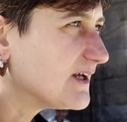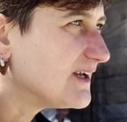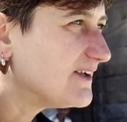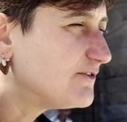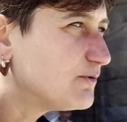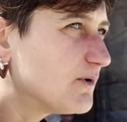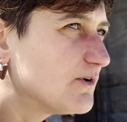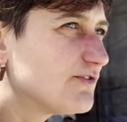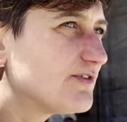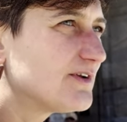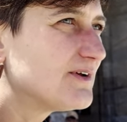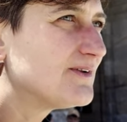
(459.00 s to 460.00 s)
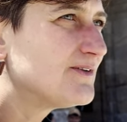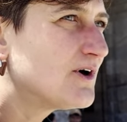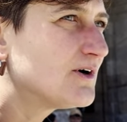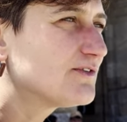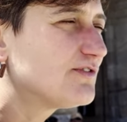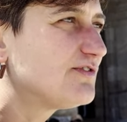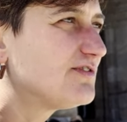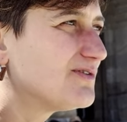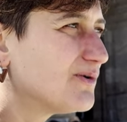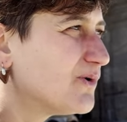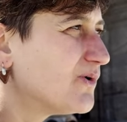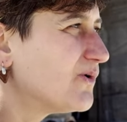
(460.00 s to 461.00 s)
It was not
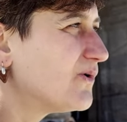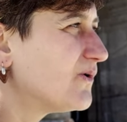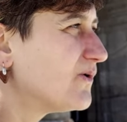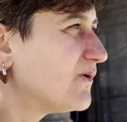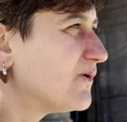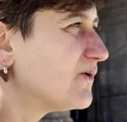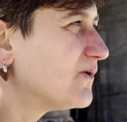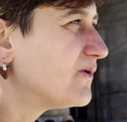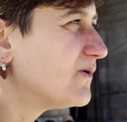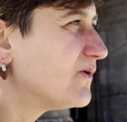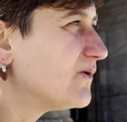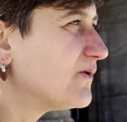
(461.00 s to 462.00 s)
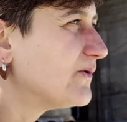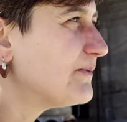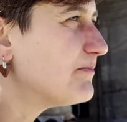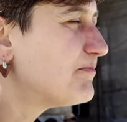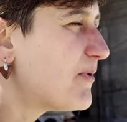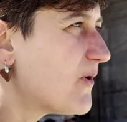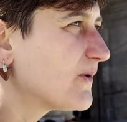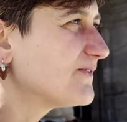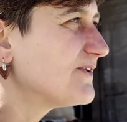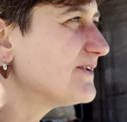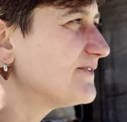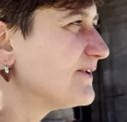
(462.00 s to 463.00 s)
so
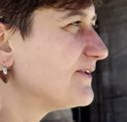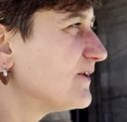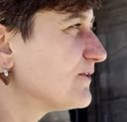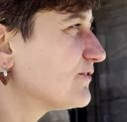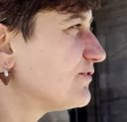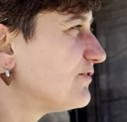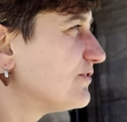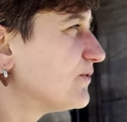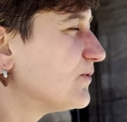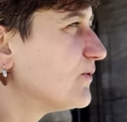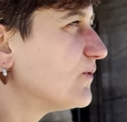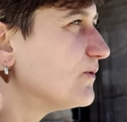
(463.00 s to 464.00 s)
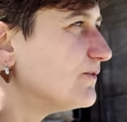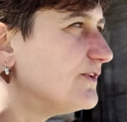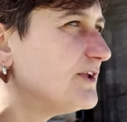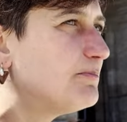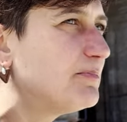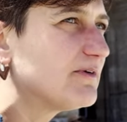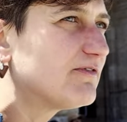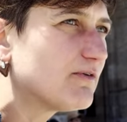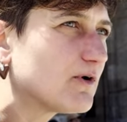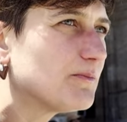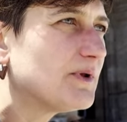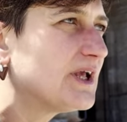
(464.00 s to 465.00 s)
important and not so deep
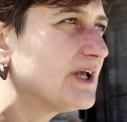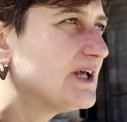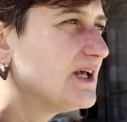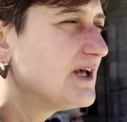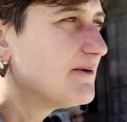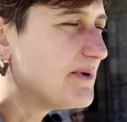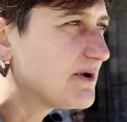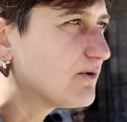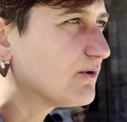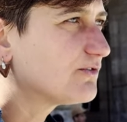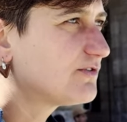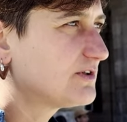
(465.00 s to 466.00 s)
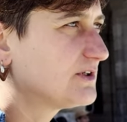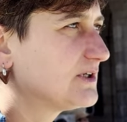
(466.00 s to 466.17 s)
for me, because